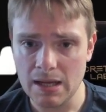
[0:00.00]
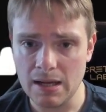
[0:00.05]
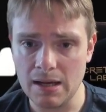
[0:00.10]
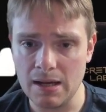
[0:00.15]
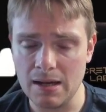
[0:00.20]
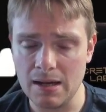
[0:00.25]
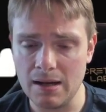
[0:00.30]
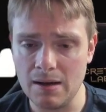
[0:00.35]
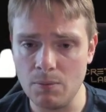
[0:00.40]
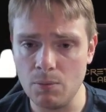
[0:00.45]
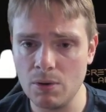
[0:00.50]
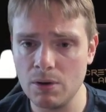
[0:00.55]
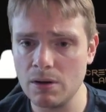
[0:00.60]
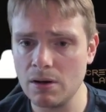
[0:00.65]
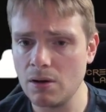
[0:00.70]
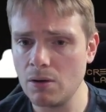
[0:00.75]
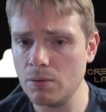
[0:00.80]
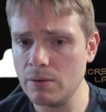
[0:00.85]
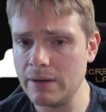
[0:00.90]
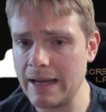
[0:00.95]
We're going
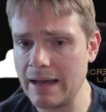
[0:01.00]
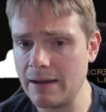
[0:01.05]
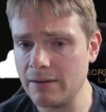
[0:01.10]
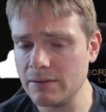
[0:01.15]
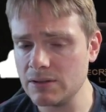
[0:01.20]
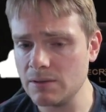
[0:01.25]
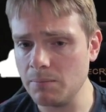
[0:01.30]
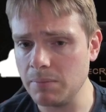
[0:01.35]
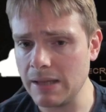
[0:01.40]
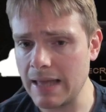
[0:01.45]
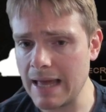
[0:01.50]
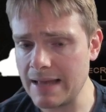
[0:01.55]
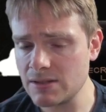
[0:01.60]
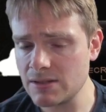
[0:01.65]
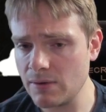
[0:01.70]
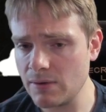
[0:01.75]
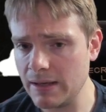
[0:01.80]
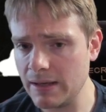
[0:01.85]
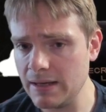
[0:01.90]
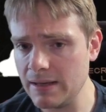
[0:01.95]
to go now to
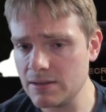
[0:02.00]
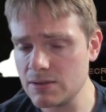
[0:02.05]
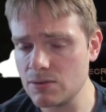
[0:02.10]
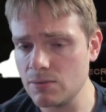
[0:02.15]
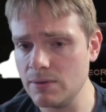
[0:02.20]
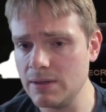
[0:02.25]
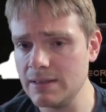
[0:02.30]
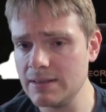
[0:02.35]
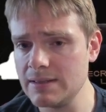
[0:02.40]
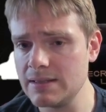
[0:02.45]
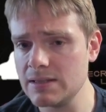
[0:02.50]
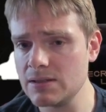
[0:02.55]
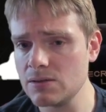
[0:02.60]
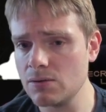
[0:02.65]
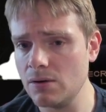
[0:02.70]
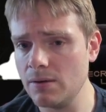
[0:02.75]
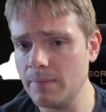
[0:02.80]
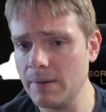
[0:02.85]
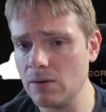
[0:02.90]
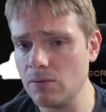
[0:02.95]
Blast Radius. So this is
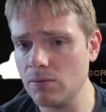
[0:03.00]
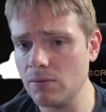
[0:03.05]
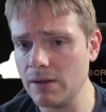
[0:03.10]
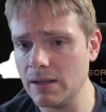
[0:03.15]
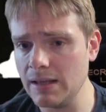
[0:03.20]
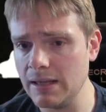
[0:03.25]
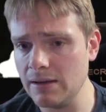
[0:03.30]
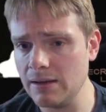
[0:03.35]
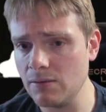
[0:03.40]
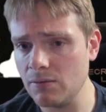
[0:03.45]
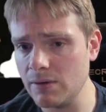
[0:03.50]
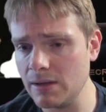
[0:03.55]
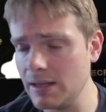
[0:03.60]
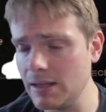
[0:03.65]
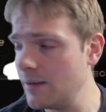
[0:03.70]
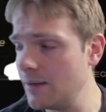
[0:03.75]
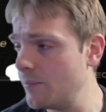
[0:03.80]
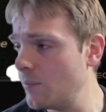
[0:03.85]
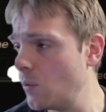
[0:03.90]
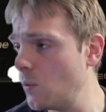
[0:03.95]
going to be really,
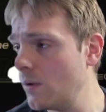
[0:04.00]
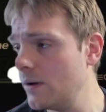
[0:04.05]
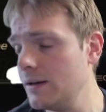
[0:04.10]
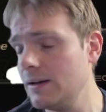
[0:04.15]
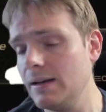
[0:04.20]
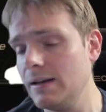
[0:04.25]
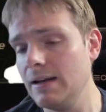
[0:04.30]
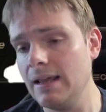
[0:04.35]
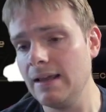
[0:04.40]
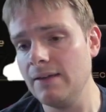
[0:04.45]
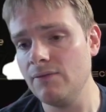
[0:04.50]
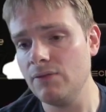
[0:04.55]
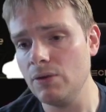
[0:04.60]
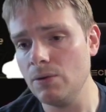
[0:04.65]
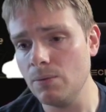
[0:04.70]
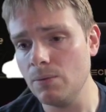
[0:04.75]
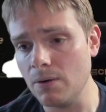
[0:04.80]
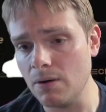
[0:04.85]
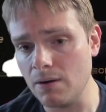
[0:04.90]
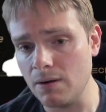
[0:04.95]
really important if
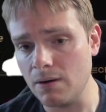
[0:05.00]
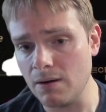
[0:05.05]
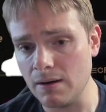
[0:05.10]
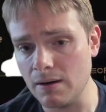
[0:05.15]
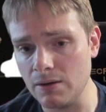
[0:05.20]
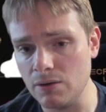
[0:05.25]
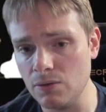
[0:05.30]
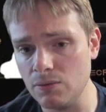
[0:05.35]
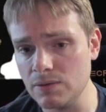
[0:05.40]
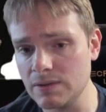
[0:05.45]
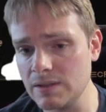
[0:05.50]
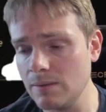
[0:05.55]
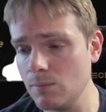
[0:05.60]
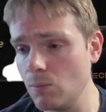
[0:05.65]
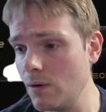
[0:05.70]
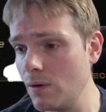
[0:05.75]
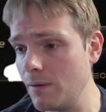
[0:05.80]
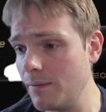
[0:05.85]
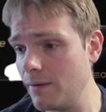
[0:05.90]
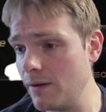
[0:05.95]
you are using
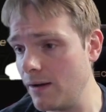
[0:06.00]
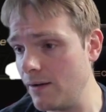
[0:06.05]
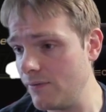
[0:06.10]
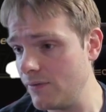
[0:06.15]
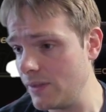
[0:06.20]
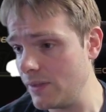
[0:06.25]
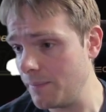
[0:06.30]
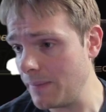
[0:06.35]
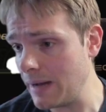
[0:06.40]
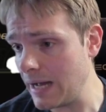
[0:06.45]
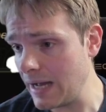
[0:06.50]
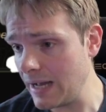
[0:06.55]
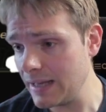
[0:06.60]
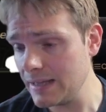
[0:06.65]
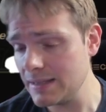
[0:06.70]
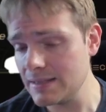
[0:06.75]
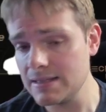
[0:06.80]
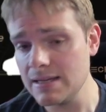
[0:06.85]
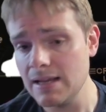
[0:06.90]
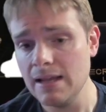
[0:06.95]
more of the
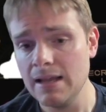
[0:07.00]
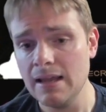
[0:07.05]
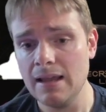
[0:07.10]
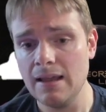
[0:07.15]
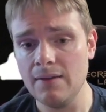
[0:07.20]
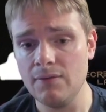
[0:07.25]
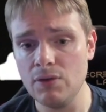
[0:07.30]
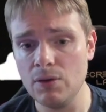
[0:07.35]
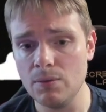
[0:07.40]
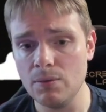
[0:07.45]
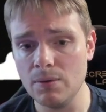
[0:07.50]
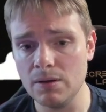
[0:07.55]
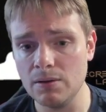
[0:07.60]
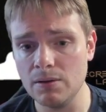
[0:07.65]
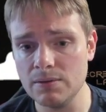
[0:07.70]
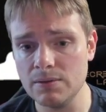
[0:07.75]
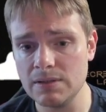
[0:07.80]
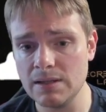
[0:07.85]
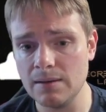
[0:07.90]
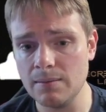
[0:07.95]
mines. If you are
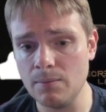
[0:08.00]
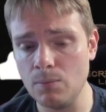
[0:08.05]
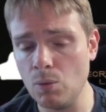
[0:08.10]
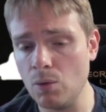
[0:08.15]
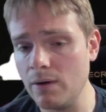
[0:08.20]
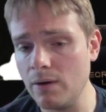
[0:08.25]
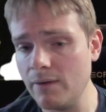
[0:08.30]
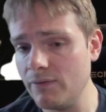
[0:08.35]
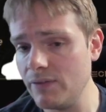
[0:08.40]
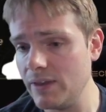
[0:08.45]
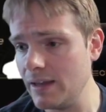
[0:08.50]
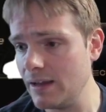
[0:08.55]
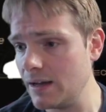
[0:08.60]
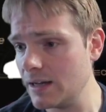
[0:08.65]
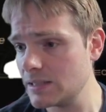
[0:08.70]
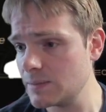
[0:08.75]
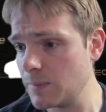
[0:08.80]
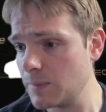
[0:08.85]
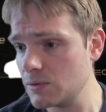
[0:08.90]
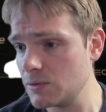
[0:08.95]
using more of the
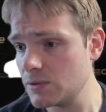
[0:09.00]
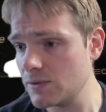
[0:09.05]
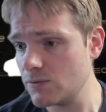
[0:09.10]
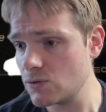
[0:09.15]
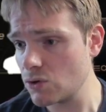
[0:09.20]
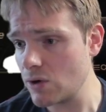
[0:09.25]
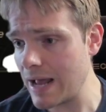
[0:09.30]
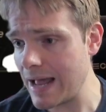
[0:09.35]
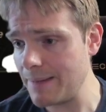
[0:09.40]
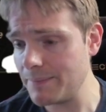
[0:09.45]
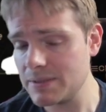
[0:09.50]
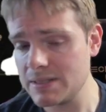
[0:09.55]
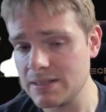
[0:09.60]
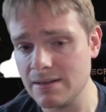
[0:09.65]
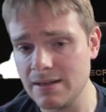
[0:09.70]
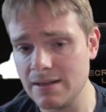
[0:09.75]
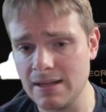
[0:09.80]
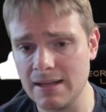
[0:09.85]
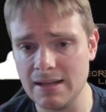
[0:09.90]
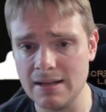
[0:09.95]
explosive traps,
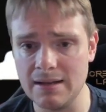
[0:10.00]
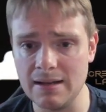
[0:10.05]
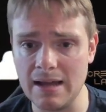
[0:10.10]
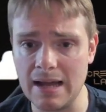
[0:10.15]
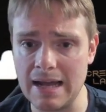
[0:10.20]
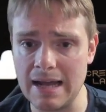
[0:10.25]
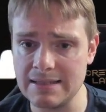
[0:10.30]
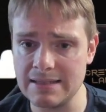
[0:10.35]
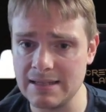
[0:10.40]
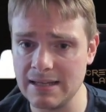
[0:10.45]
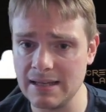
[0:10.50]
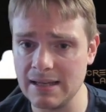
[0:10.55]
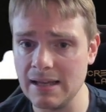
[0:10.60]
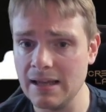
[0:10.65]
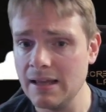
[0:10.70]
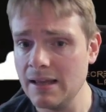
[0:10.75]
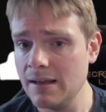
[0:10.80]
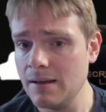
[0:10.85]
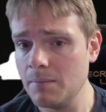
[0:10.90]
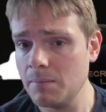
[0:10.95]
then I think
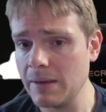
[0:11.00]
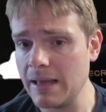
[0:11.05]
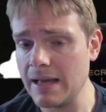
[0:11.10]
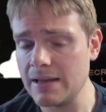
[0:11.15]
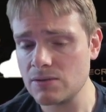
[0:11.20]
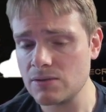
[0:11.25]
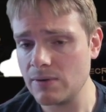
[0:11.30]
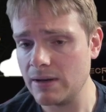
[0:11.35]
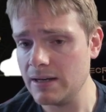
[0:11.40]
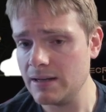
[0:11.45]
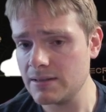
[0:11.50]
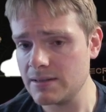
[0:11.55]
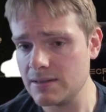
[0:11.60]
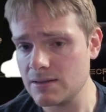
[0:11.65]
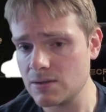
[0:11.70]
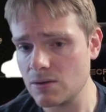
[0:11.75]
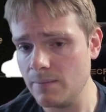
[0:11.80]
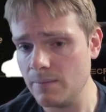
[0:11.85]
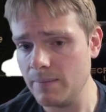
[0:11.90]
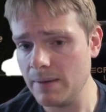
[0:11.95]
Blast Radius
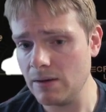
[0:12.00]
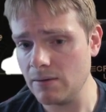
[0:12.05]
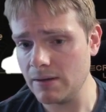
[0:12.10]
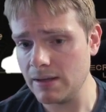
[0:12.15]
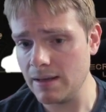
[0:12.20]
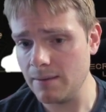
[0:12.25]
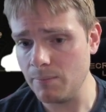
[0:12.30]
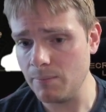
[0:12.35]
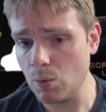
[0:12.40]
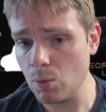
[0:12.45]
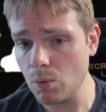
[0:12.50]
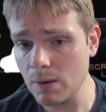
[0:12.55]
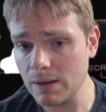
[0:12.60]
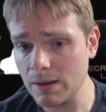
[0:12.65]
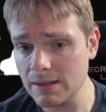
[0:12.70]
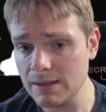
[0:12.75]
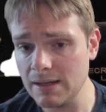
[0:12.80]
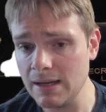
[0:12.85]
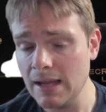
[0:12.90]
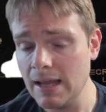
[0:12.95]
is going to be really
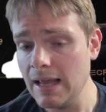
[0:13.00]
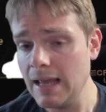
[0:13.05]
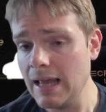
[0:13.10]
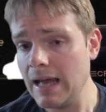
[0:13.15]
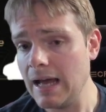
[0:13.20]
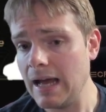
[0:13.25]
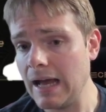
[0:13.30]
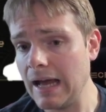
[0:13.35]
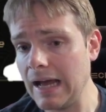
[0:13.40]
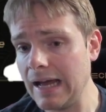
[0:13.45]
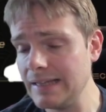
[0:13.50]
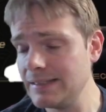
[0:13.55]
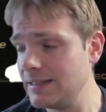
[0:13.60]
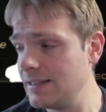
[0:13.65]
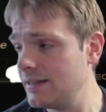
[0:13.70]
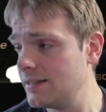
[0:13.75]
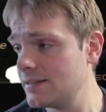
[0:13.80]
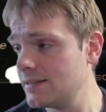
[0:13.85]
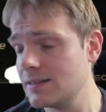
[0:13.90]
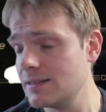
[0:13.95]
important. I
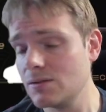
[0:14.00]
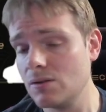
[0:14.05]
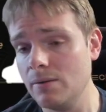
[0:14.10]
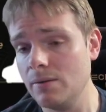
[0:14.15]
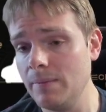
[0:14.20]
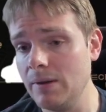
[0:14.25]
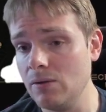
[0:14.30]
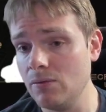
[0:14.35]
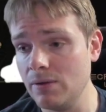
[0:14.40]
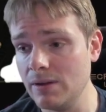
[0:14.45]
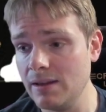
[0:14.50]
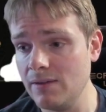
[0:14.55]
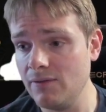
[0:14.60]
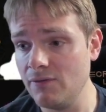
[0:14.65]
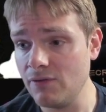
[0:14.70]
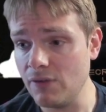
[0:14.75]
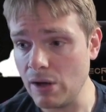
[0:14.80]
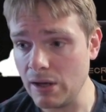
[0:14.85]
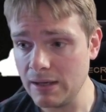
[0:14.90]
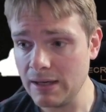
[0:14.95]
think this is going to be really
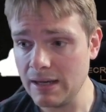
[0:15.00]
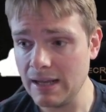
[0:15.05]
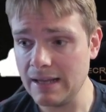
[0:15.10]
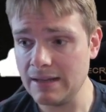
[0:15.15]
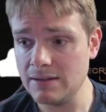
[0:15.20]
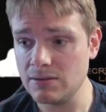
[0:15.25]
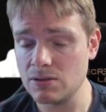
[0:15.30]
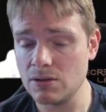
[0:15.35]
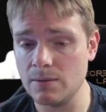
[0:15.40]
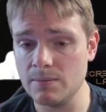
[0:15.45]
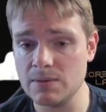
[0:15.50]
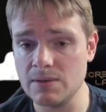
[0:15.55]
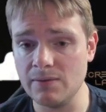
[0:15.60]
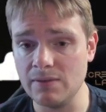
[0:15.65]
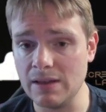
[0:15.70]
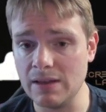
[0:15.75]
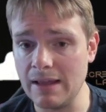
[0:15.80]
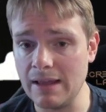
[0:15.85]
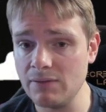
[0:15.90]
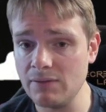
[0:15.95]
fun in terms
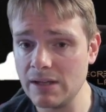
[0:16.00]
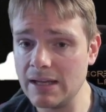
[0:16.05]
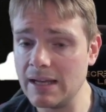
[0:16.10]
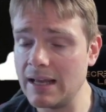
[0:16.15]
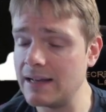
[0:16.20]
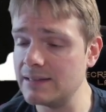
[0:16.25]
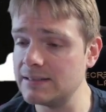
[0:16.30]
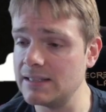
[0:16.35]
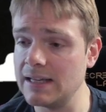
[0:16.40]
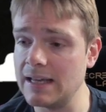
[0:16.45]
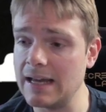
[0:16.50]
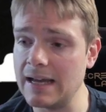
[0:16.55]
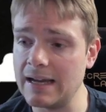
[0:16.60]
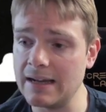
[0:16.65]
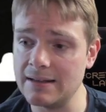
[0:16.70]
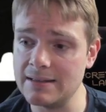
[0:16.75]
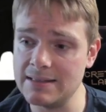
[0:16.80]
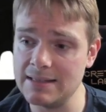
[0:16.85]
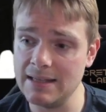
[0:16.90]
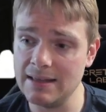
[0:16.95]
of leveling. I think I
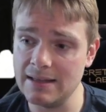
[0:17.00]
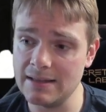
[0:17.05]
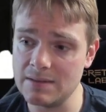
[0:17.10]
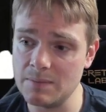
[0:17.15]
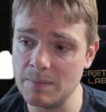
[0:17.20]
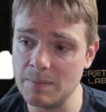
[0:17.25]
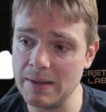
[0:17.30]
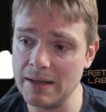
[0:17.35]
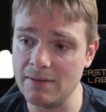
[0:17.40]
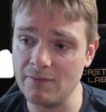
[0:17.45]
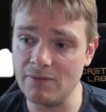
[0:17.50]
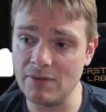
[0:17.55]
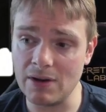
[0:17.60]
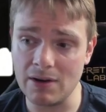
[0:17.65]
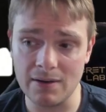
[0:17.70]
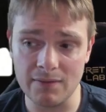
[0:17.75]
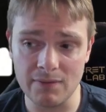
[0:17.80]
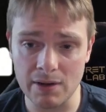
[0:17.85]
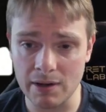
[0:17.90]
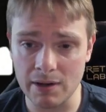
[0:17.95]
could see this being
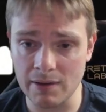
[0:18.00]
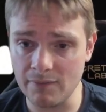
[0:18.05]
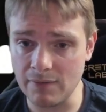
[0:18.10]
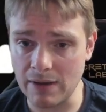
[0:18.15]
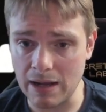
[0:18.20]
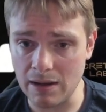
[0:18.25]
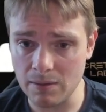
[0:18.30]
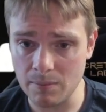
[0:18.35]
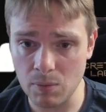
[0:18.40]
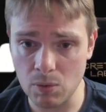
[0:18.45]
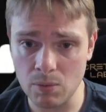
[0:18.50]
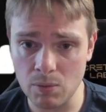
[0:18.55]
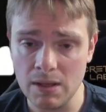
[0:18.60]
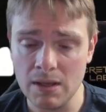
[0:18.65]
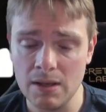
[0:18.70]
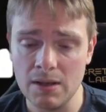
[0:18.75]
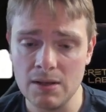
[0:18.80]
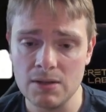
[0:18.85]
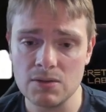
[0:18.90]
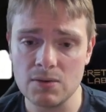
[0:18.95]
very, very valuable.
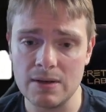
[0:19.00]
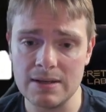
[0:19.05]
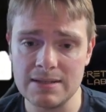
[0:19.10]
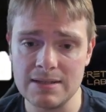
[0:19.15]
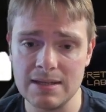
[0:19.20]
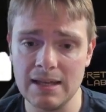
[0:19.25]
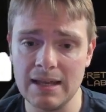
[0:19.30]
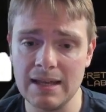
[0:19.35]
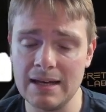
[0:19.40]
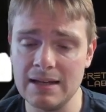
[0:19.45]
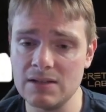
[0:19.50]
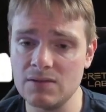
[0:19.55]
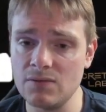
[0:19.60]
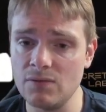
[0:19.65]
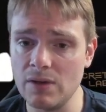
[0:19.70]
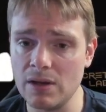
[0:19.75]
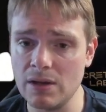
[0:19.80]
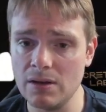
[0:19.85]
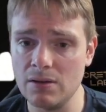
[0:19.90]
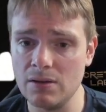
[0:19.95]
So I think it is
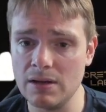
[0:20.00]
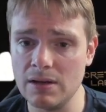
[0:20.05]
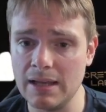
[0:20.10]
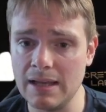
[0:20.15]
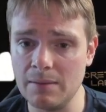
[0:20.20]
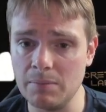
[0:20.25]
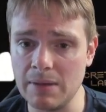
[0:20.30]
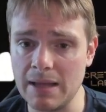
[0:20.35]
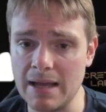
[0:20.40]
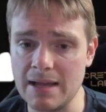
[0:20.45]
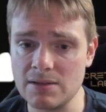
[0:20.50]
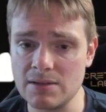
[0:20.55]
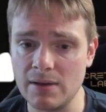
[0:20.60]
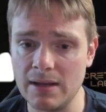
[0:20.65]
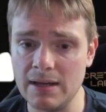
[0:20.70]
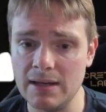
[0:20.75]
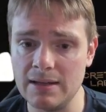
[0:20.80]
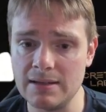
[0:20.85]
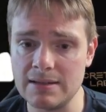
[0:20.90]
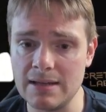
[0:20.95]
very good to get Blast
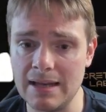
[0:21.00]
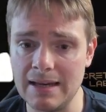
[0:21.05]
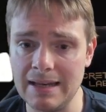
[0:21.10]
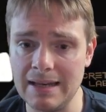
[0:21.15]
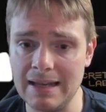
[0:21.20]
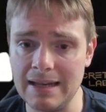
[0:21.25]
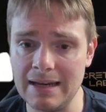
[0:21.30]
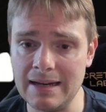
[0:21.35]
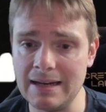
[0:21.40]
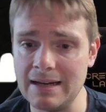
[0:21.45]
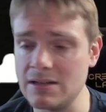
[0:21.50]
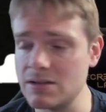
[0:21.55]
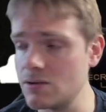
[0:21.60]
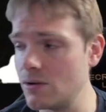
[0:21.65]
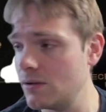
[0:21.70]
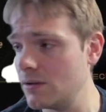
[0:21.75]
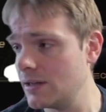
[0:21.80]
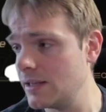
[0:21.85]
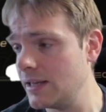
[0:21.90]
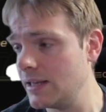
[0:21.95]
Radius and get it as
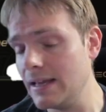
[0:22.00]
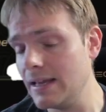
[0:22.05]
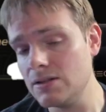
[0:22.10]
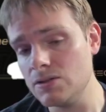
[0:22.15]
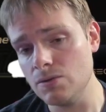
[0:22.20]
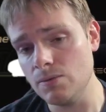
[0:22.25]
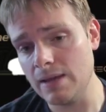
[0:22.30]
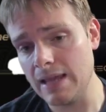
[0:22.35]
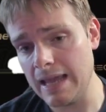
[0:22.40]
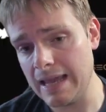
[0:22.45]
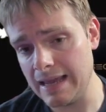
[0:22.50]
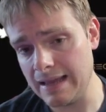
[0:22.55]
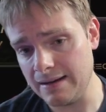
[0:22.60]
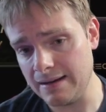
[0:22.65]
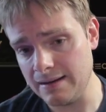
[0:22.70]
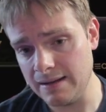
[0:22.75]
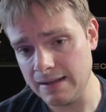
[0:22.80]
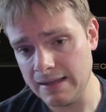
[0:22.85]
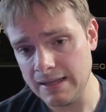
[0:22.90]
early as you can.